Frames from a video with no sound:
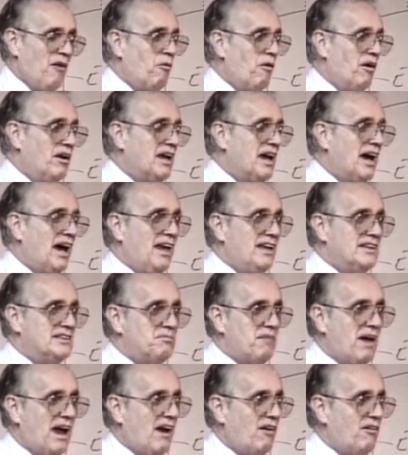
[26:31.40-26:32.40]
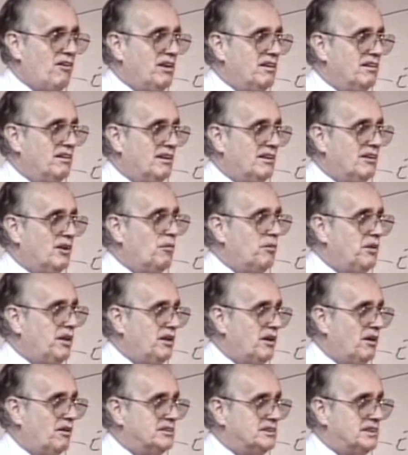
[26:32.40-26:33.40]
One guy is married, nobody
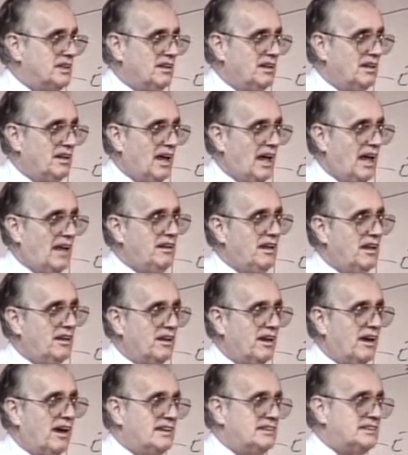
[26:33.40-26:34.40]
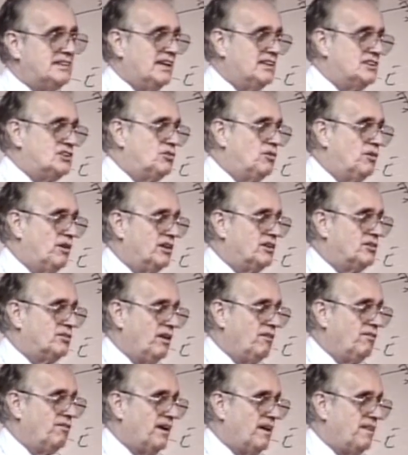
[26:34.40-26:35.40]
knows it, and the other guy takes
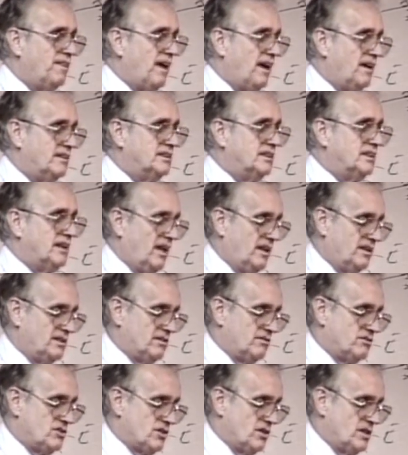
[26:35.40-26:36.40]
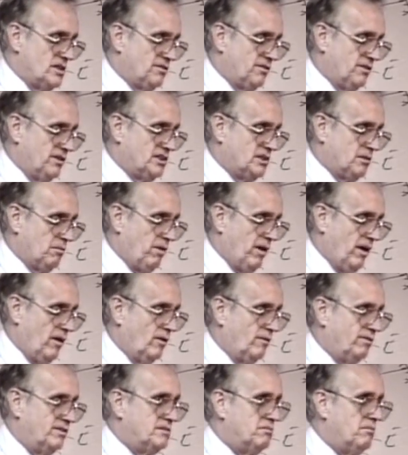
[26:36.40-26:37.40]
$225,000 of church funds to pay
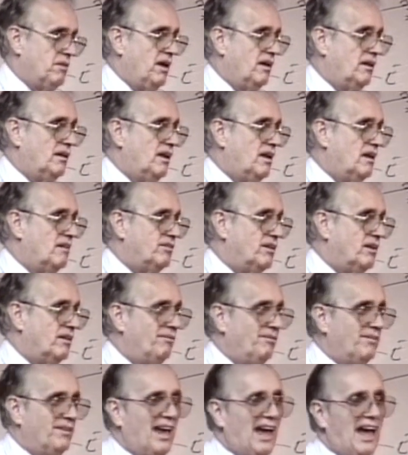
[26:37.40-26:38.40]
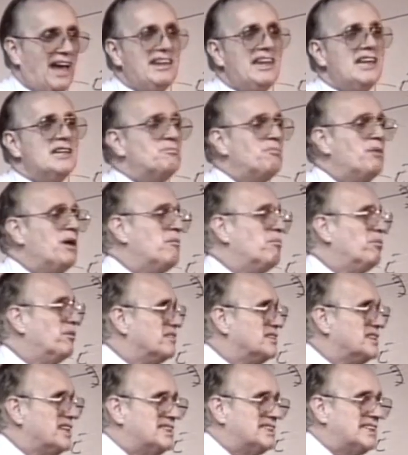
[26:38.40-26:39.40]
off his male lover. And these people
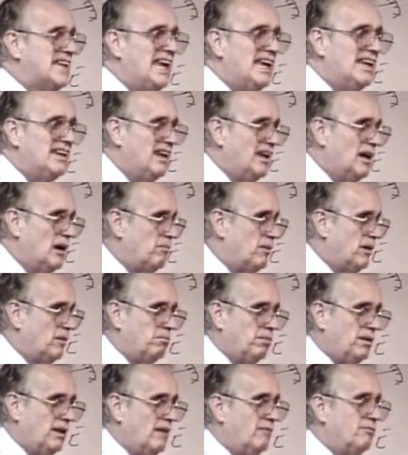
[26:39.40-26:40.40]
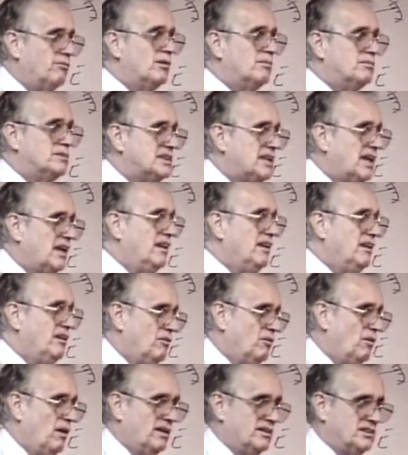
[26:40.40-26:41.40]
are standing up on platforms telling
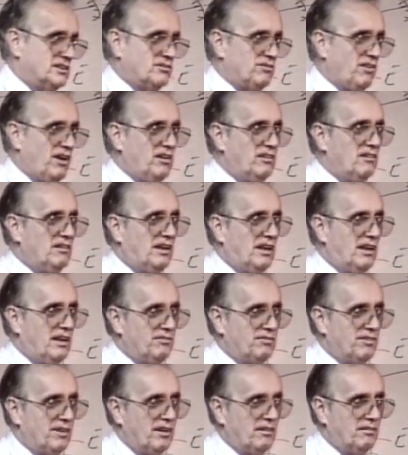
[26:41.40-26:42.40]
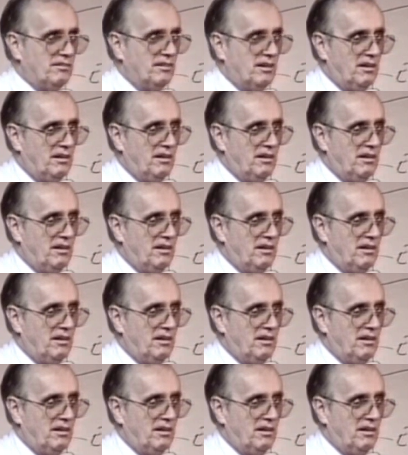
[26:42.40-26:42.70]
you how to straighten your life out.